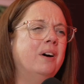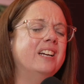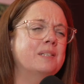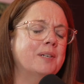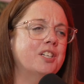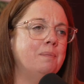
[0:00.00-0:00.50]
and
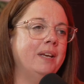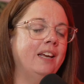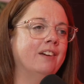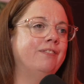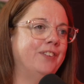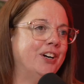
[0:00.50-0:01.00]
especially being
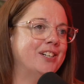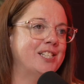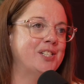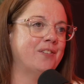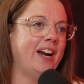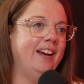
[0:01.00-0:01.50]
a
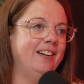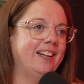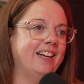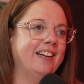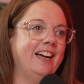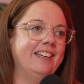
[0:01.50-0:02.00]
first, right?
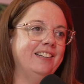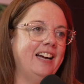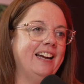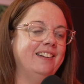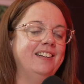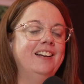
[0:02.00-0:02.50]
Like
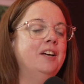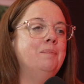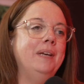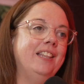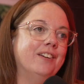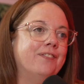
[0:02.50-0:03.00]

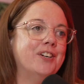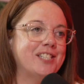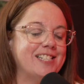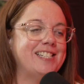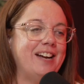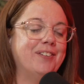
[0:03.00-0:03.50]
being the first
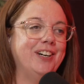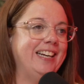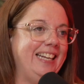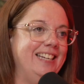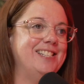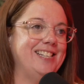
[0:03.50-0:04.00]
is never an
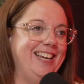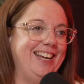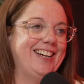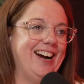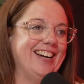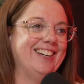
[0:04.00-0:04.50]
easy
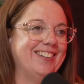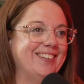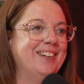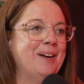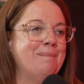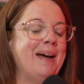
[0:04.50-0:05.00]
kind of
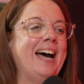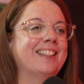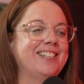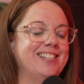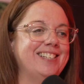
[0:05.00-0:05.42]
path to